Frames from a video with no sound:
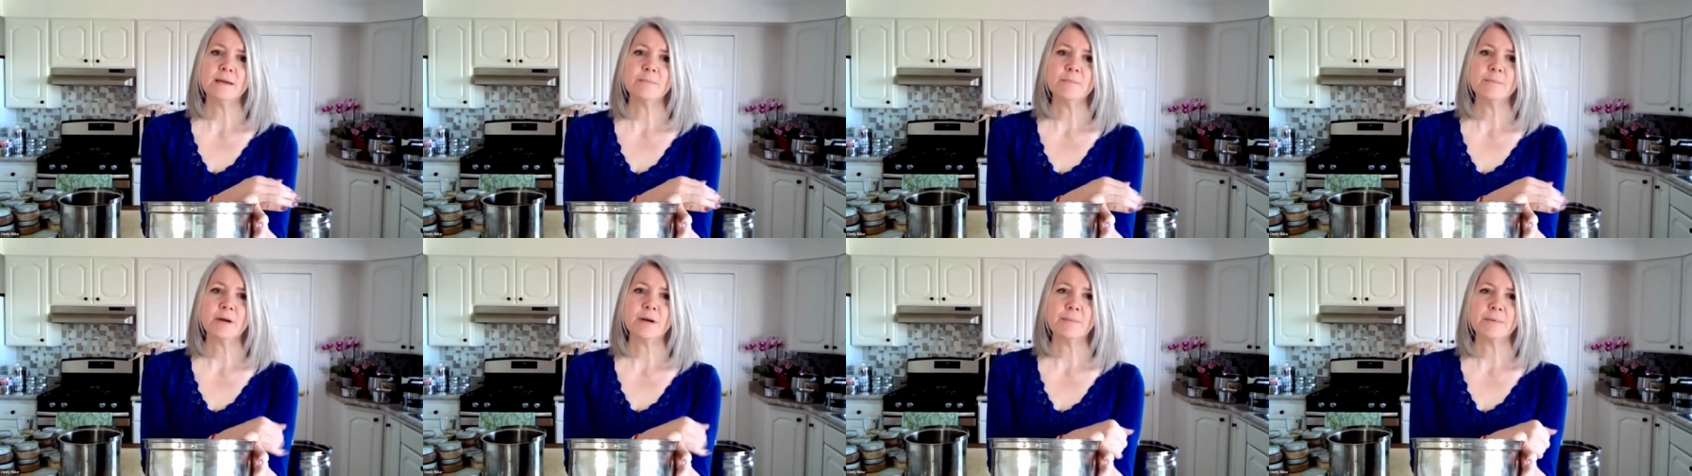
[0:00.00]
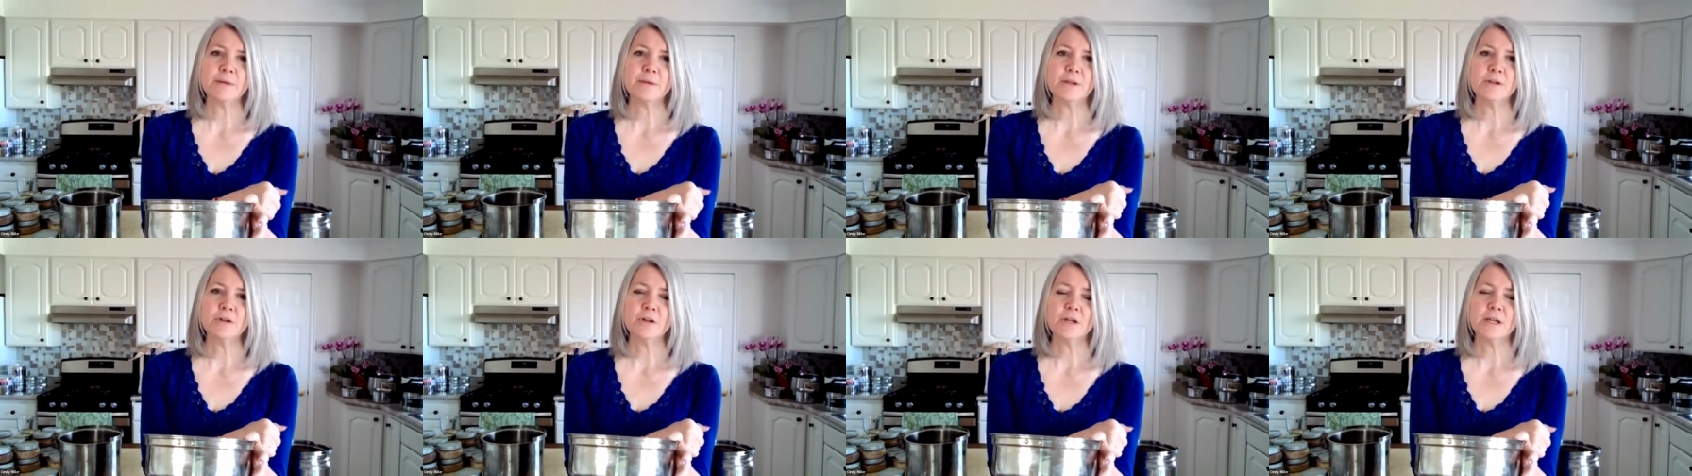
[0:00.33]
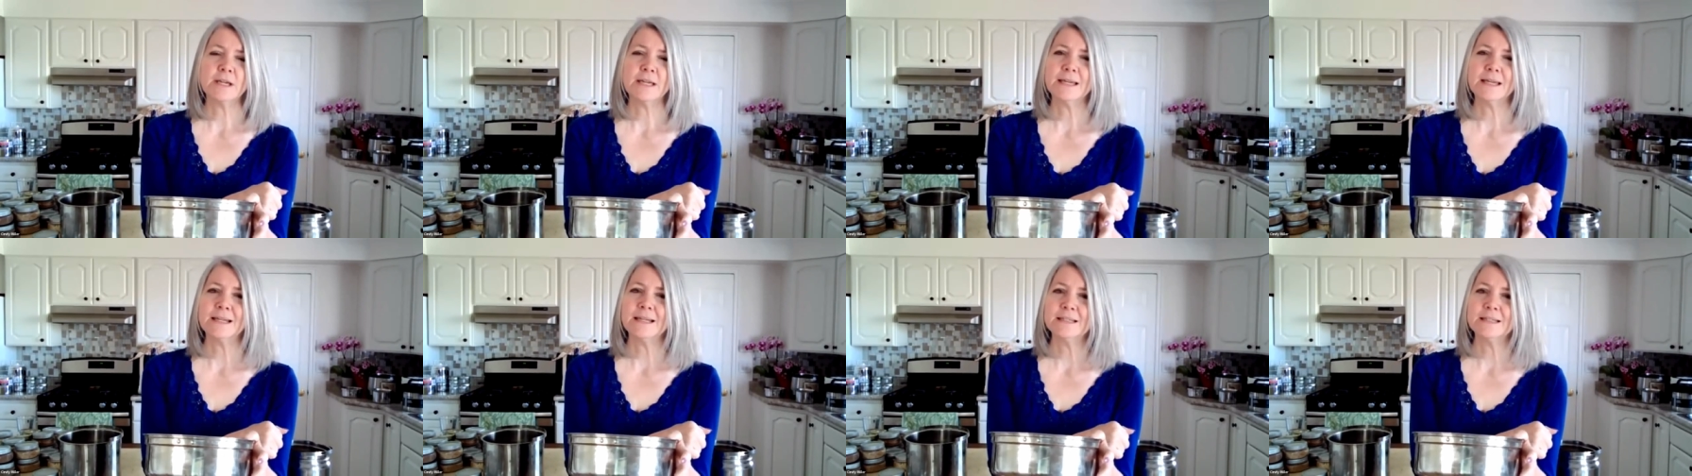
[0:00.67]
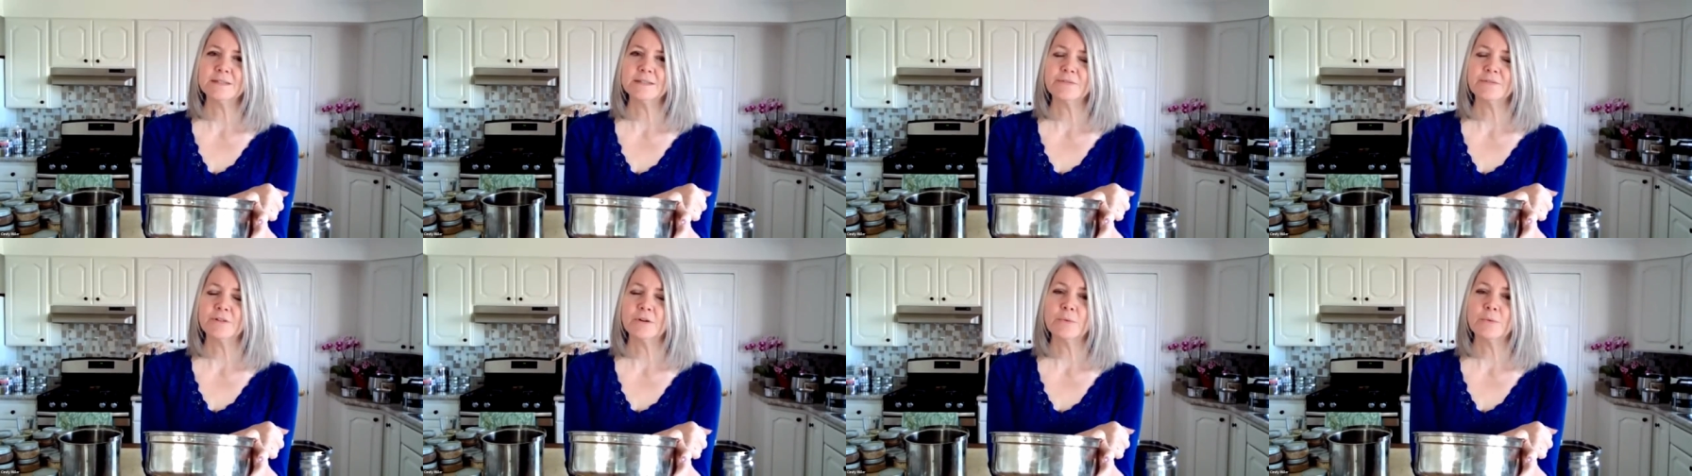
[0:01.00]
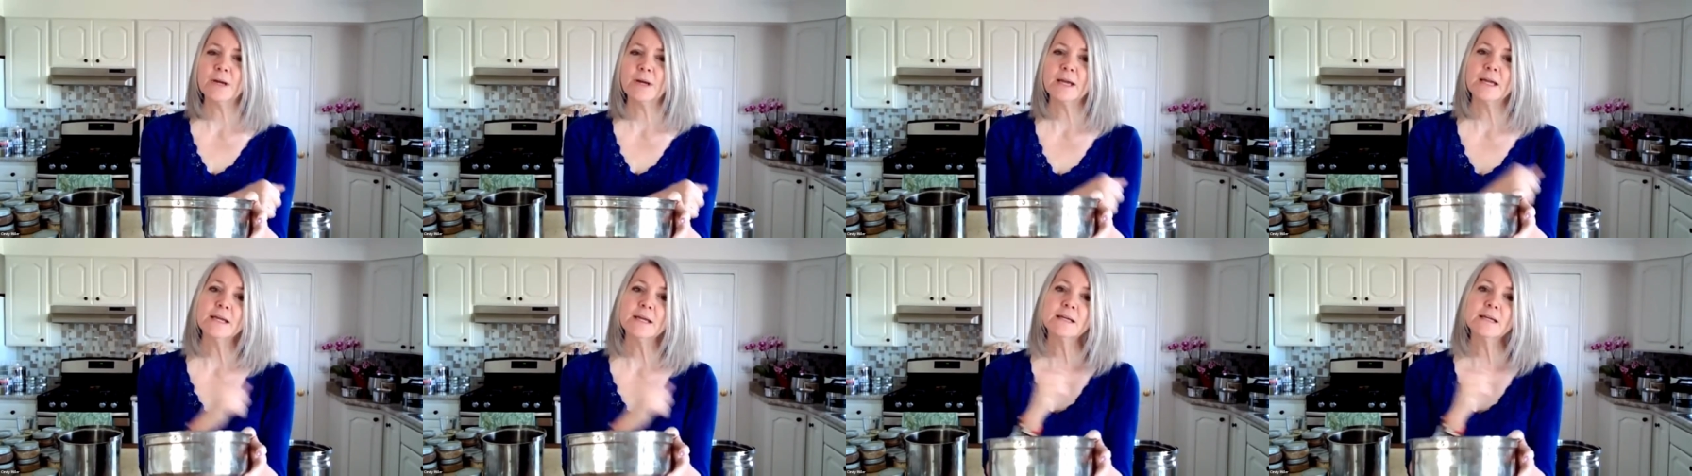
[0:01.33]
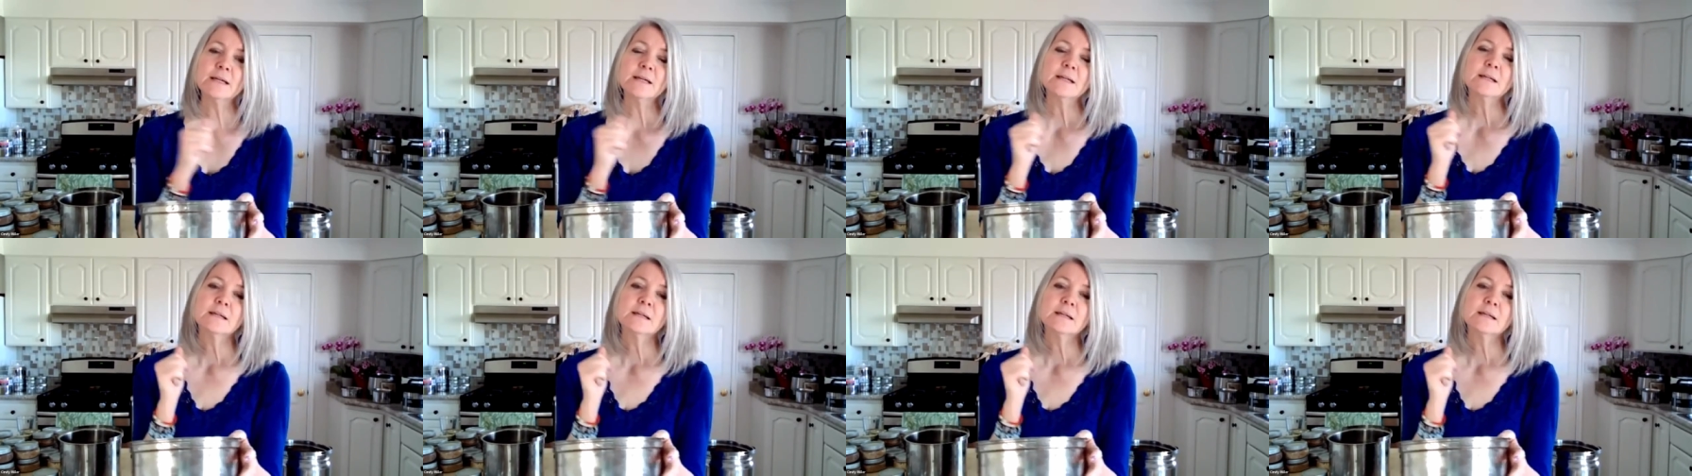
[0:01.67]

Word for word: I'm probably cooking it a different way.